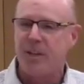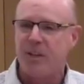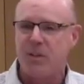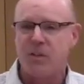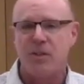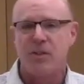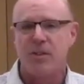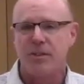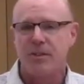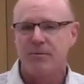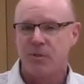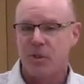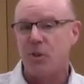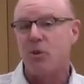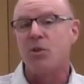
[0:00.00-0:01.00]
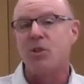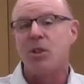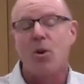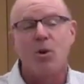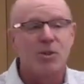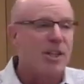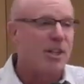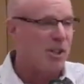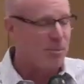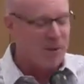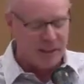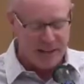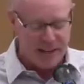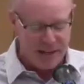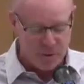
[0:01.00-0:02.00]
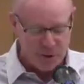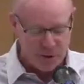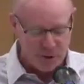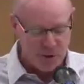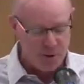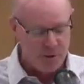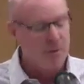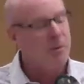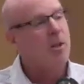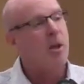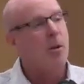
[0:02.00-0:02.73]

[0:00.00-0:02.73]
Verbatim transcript: is, to use the Old Testament language,